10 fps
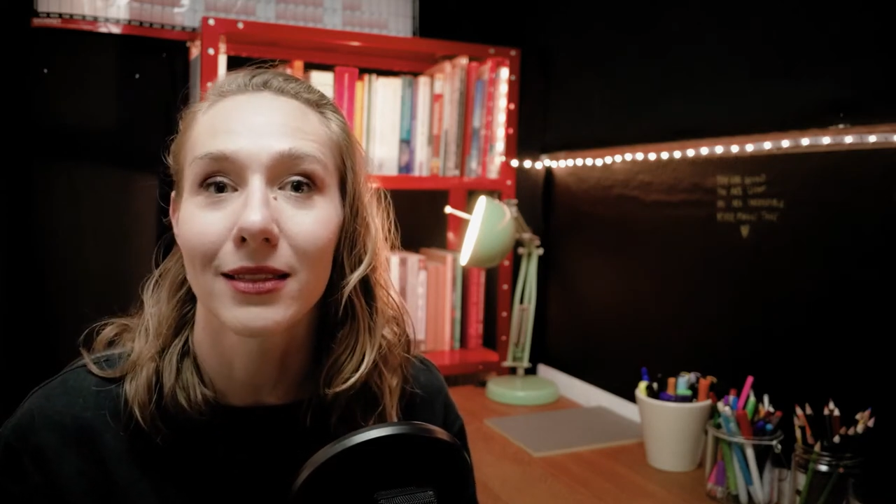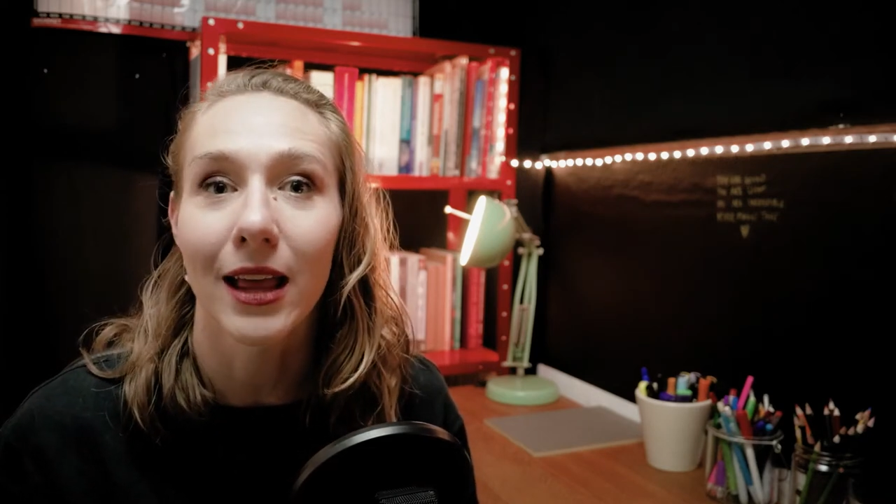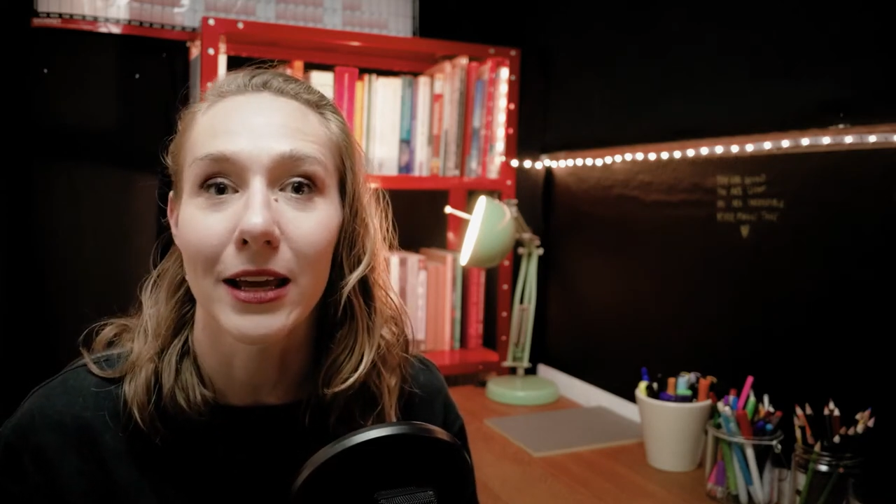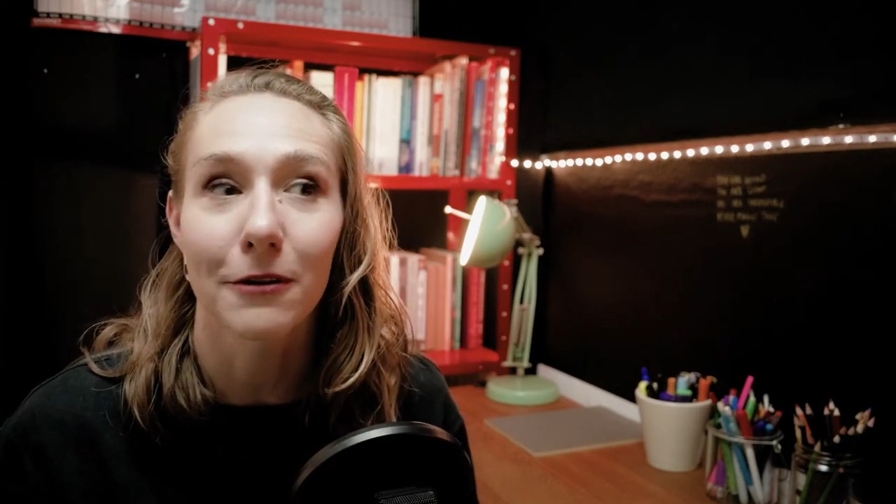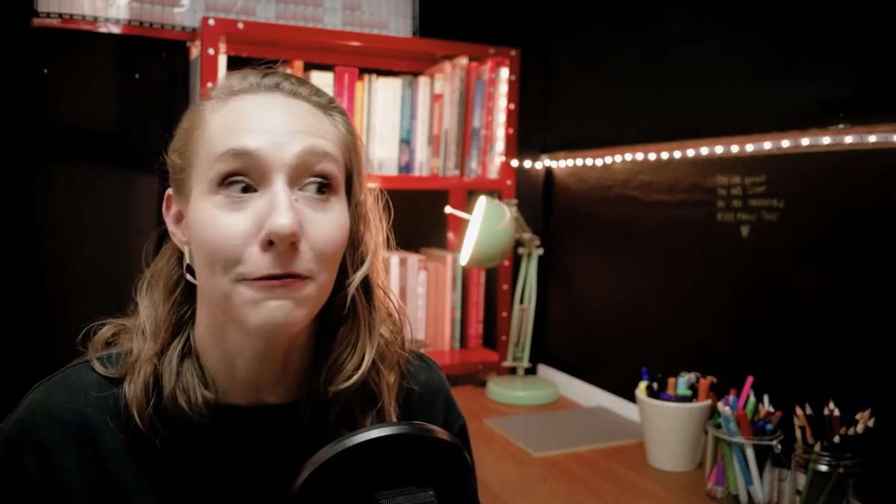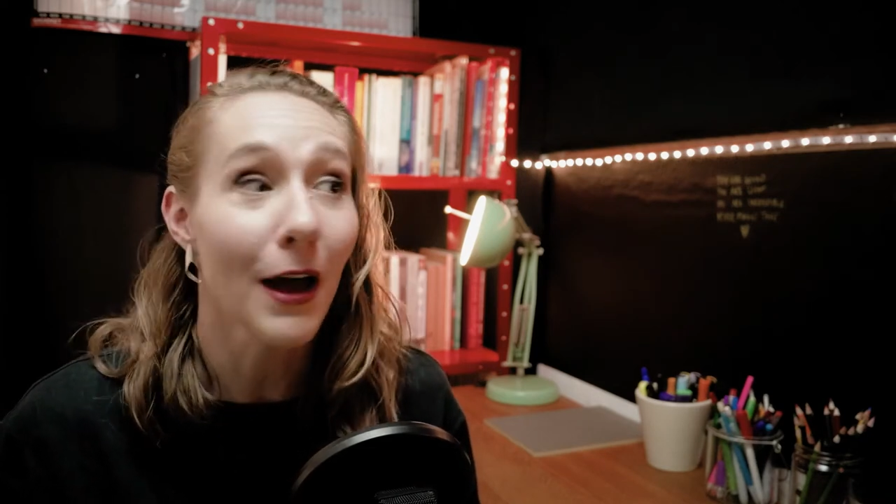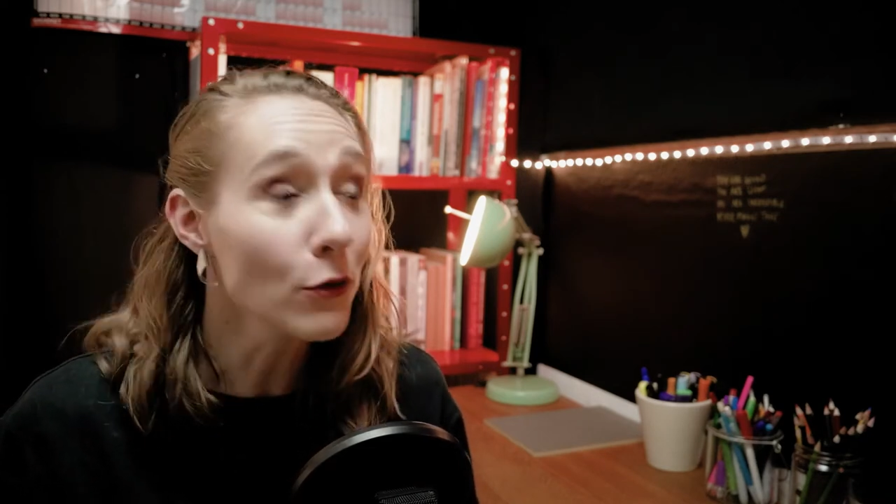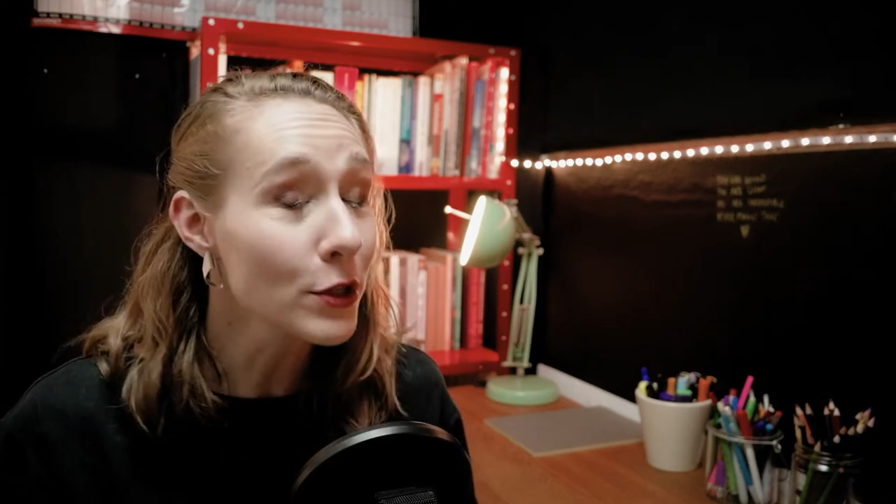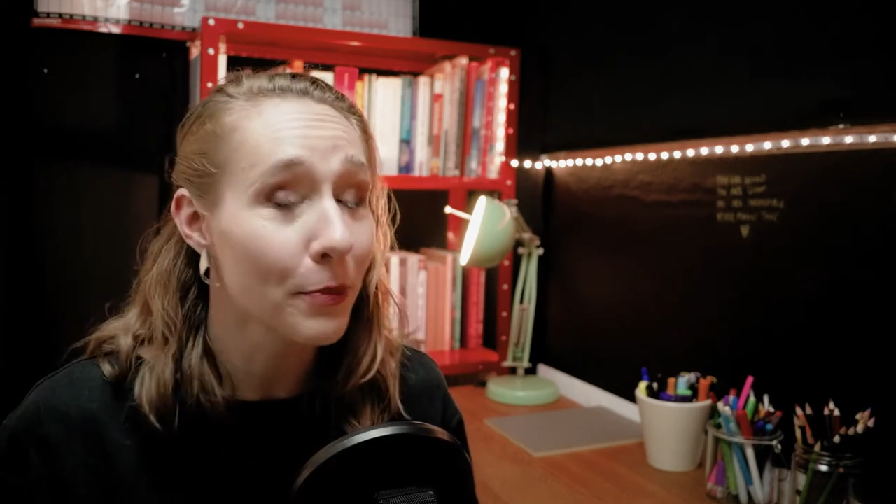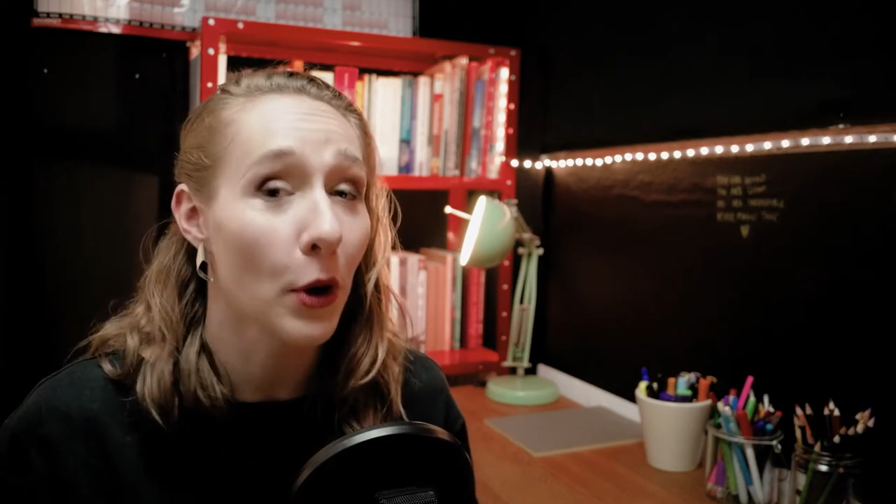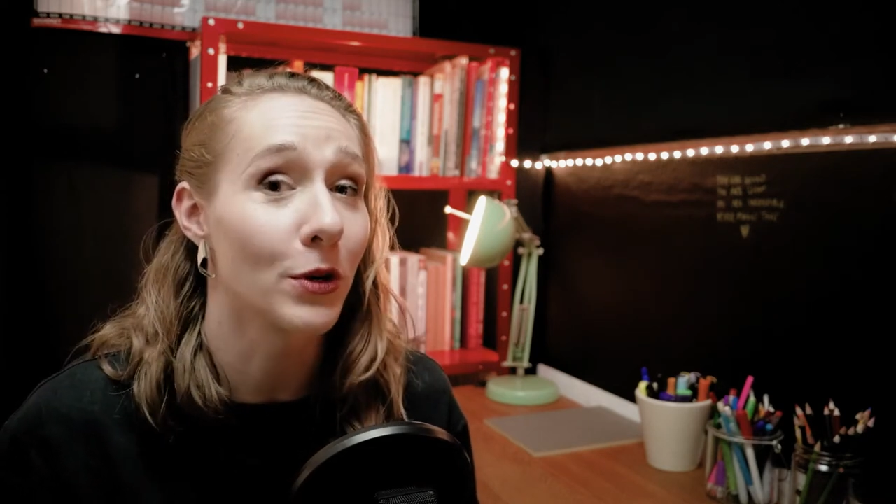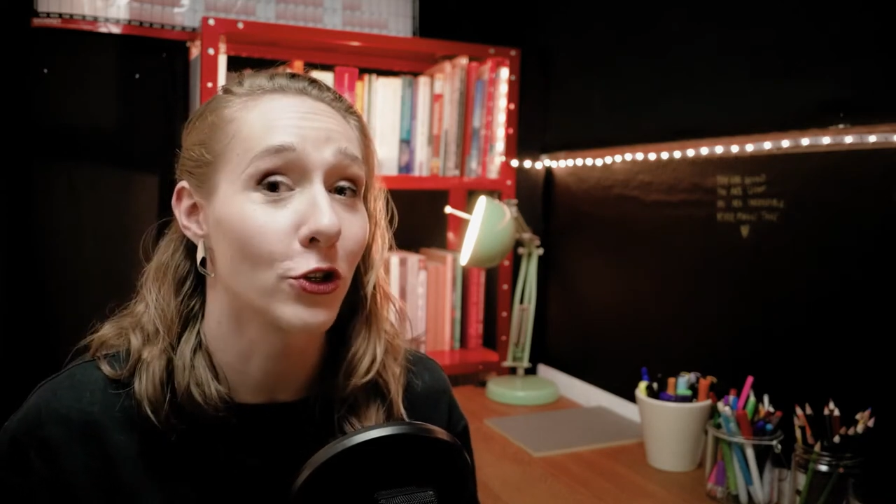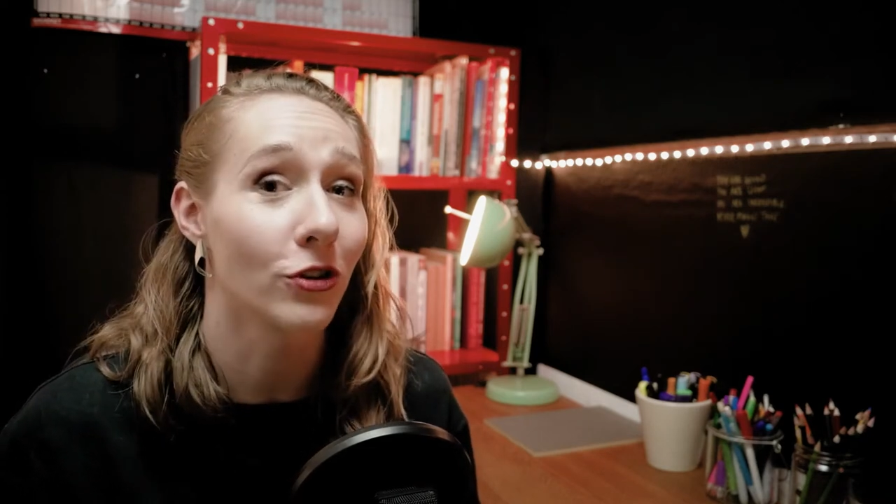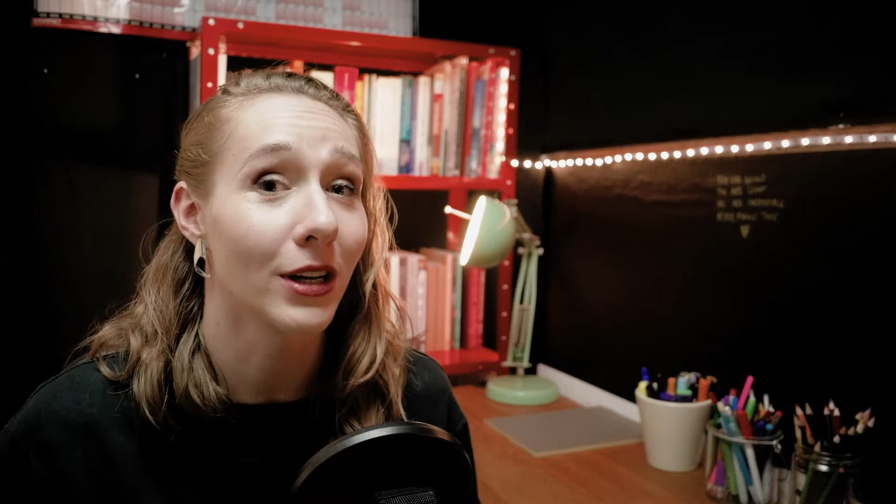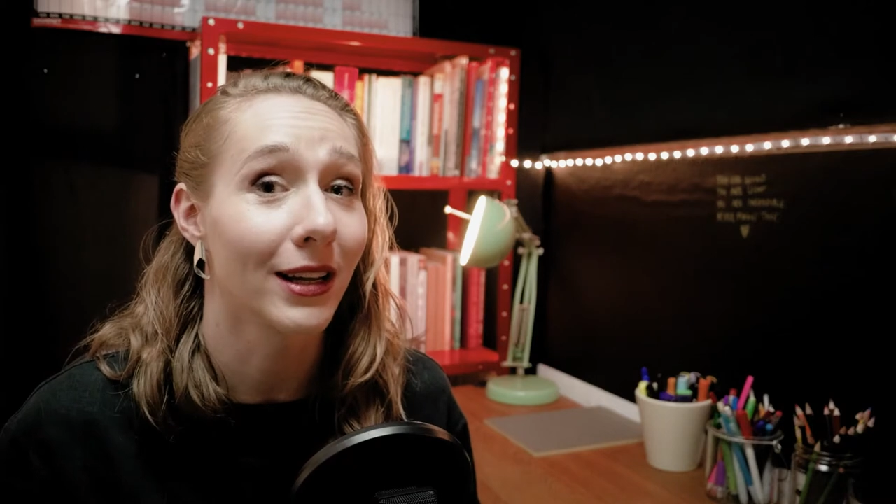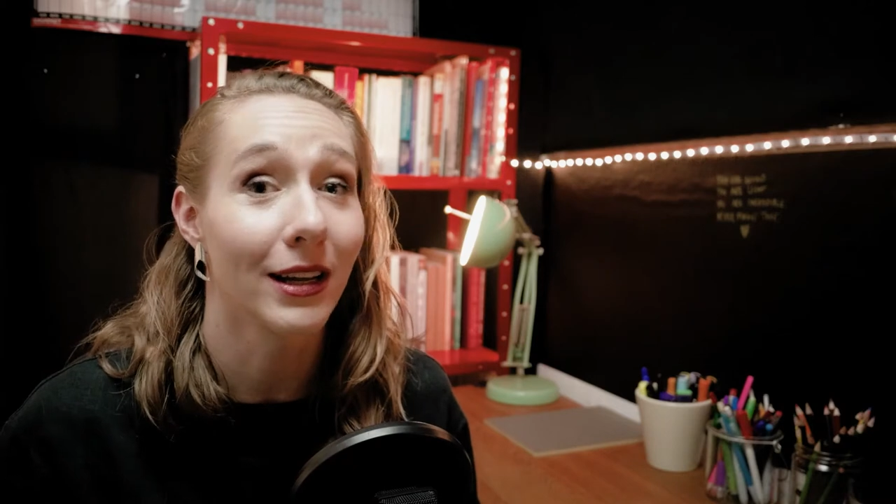like found poetry,